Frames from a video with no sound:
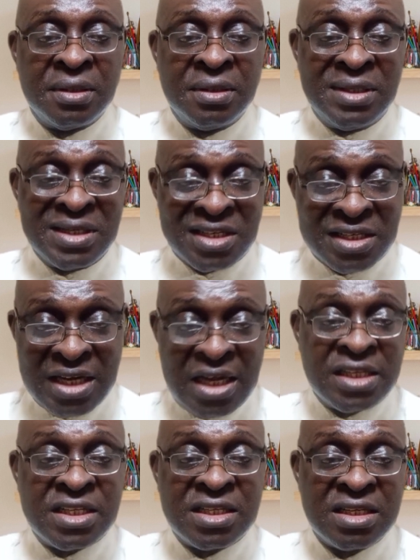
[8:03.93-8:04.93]
the
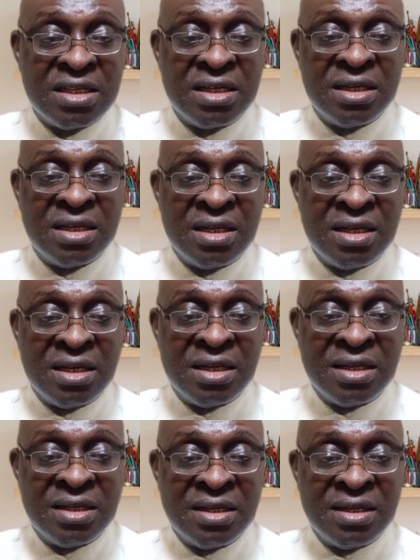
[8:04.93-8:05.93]
state
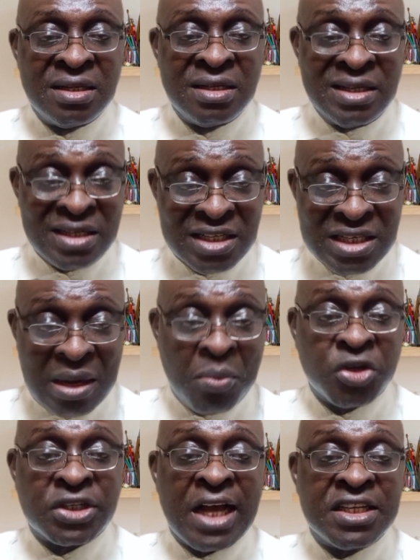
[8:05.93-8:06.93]
is
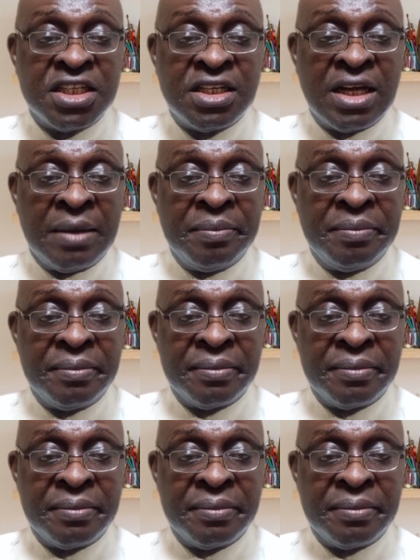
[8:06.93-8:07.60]
sabotaging them